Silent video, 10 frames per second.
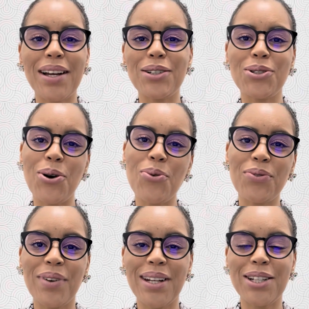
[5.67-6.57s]
out your own
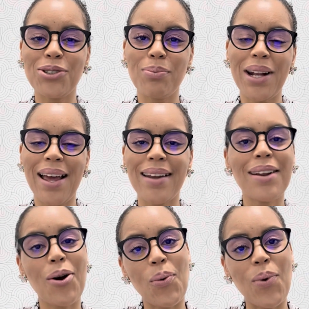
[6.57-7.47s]
financial
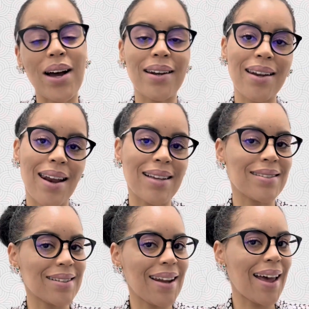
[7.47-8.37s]
plan one
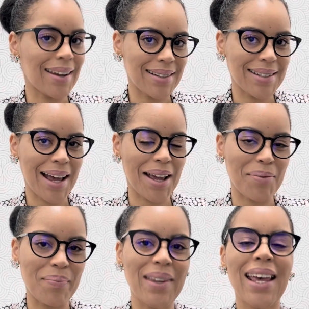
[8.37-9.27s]
lesson at a
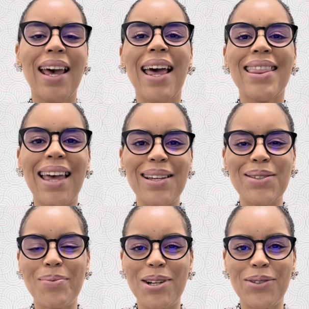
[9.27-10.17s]
time. Thanks
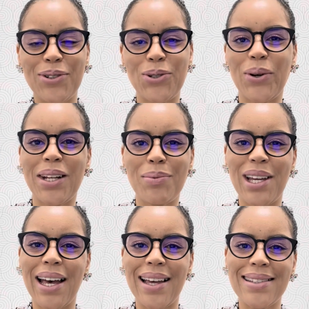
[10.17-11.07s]
so much for joining me,
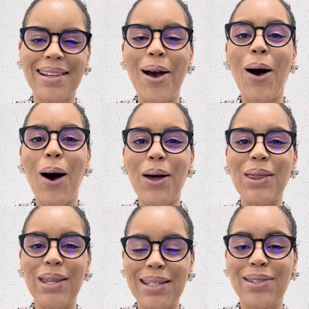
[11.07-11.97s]
guys. On
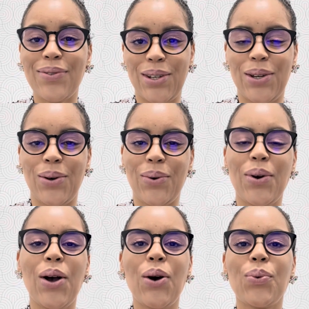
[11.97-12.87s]
this video,
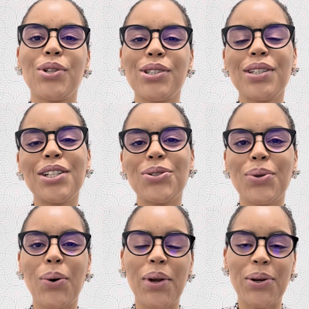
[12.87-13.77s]
we're just going to do a
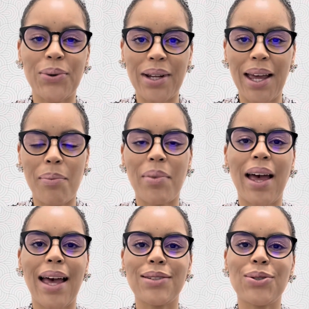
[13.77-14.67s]
quick recap
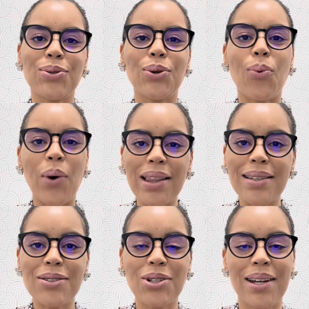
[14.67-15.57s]
as to what
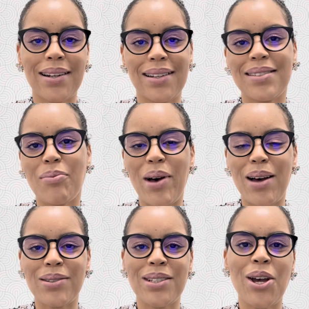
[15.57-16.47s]
this channel is
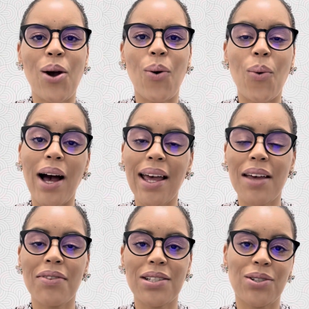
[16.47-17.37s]
about, why
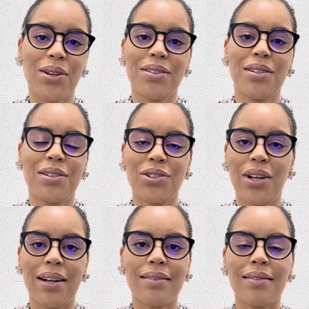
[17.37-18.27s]
have I started this
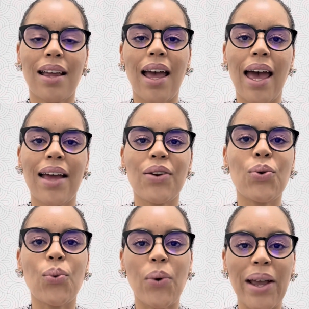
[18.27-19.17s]
channel, and
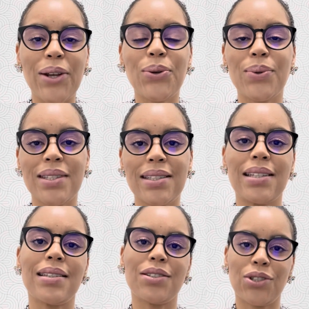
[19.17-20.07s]
where do we see
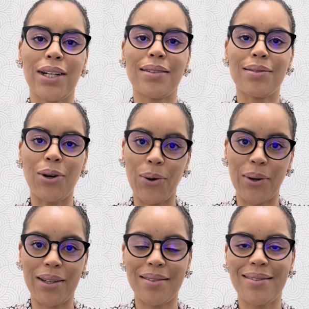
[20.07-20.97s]
this channel
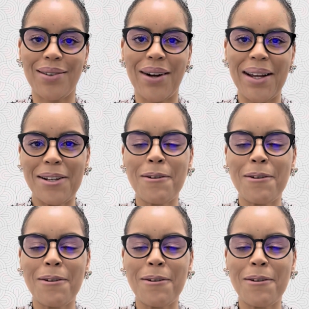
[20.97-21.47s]
going. All right,